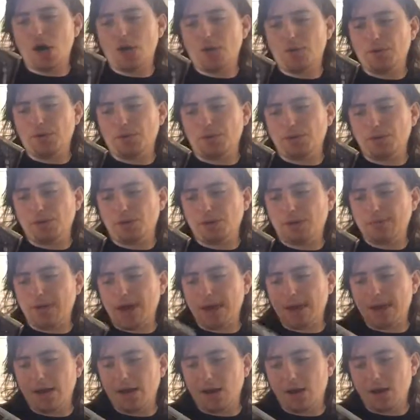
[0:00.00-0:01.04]
when you
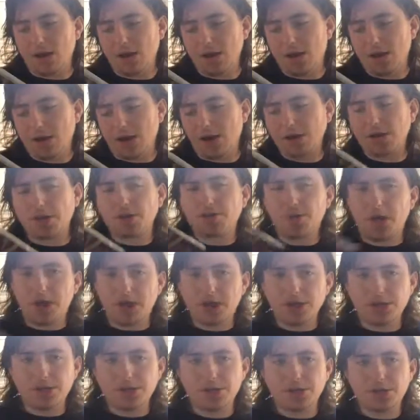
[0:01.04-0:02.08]
buy Dr.
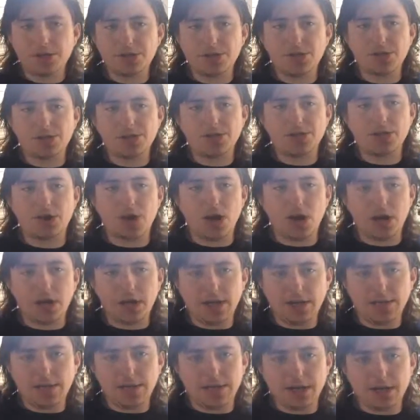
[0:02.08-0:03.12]
Train on
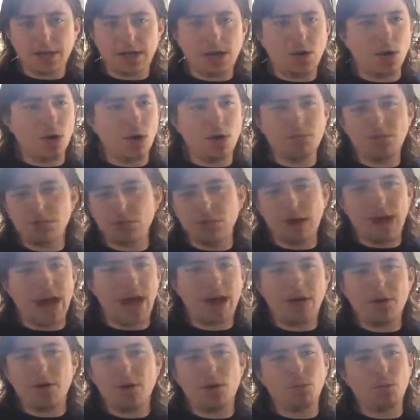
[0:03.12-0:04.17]
DVD or Blu-ray, I
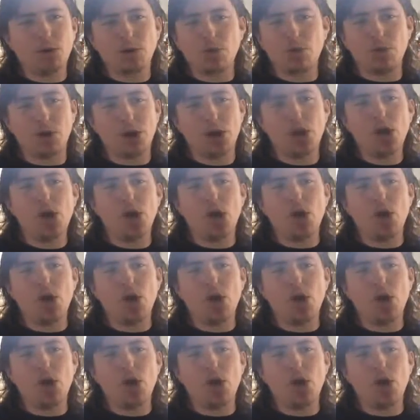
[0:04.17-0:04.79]
don't know which one